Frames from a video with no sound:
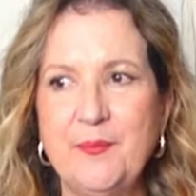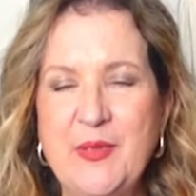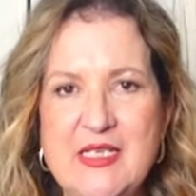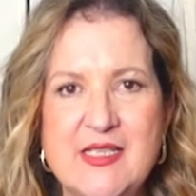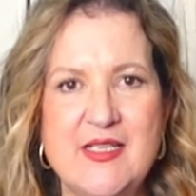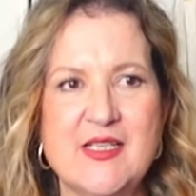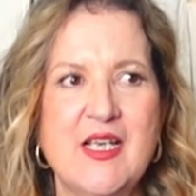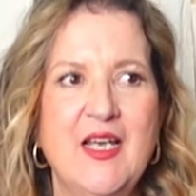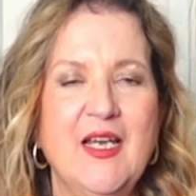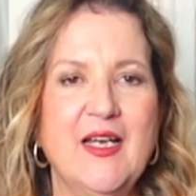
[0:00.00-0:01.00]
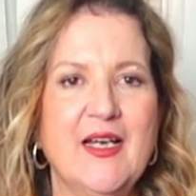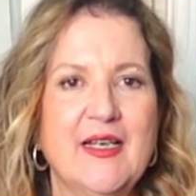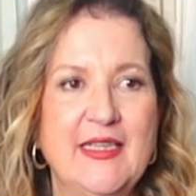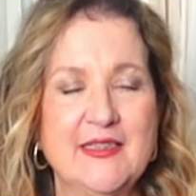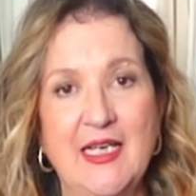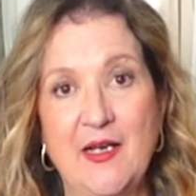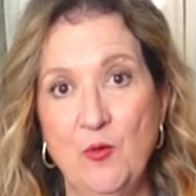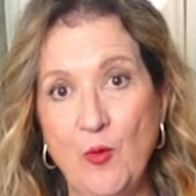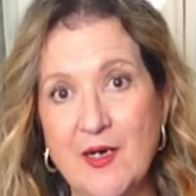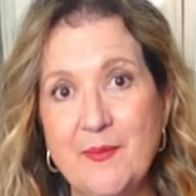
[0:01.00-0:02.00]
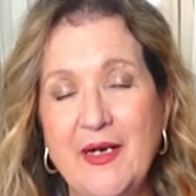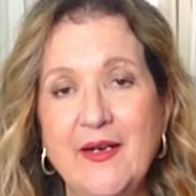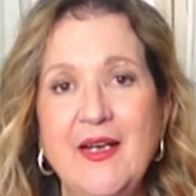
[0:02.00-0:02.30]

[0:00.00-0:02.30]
pieces that are warmer,